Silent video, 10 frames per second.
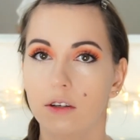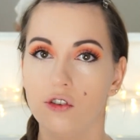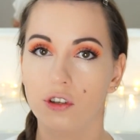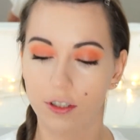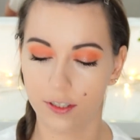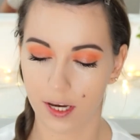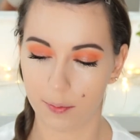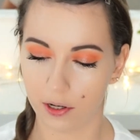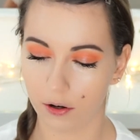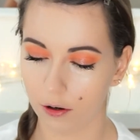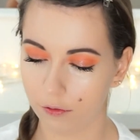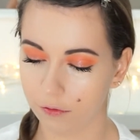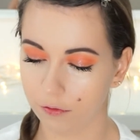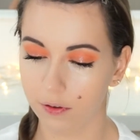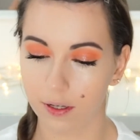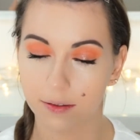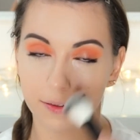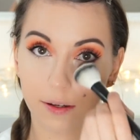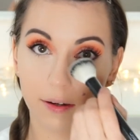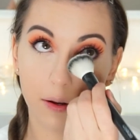Just tap it off, and
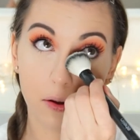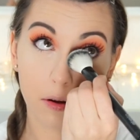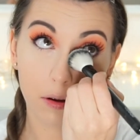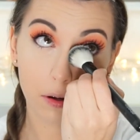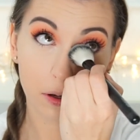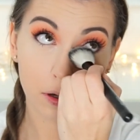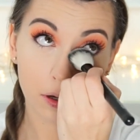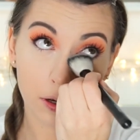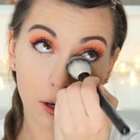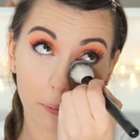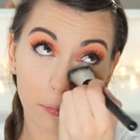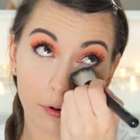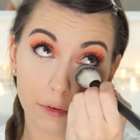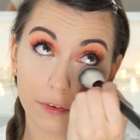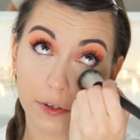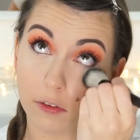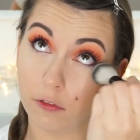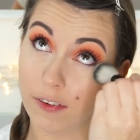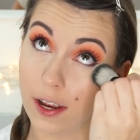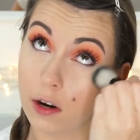then I'm pressing it
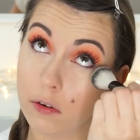very